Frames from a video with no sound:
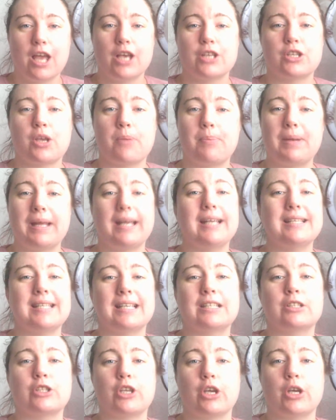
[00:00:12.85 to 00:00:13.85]
So please
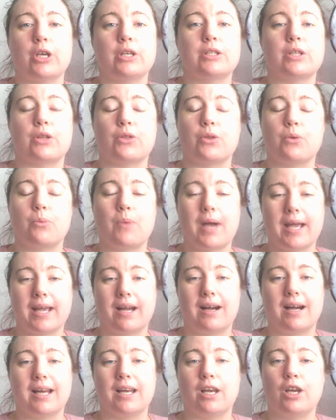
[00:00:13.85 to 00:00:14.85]
excuse the way
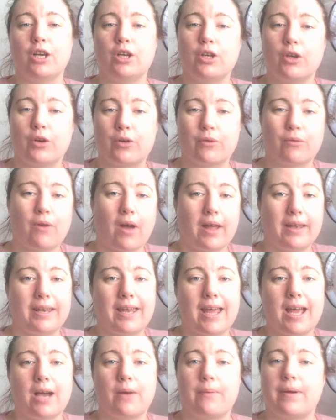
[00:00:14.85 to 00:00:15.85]
I look right
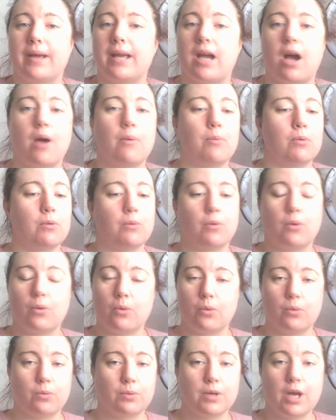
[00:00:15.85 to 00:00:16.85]
now. I will
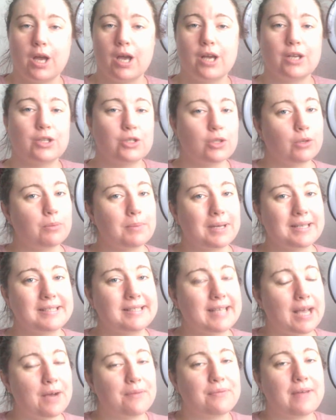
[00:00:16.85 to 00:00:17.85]
all sort
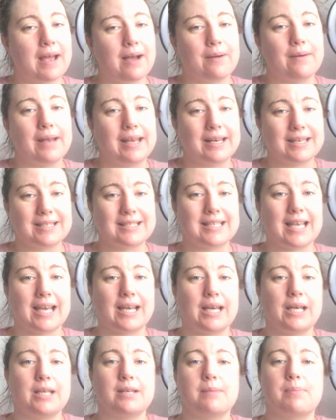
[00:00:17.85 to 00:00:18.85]
myself out in a
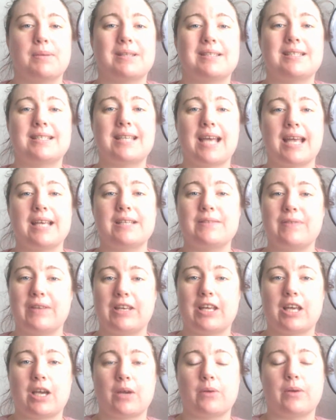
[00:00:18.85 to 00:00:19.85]
second, but today's
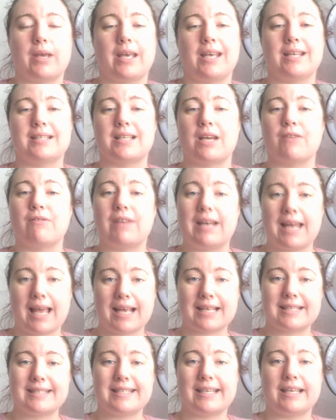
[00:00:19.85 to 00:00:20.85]
video is a
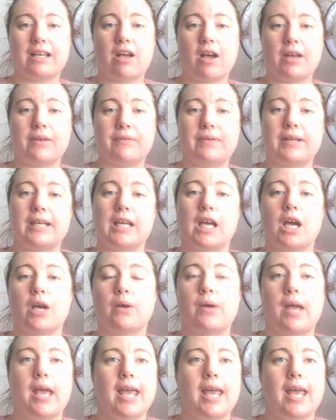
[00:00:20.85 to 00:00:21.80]
relaxing kind of video.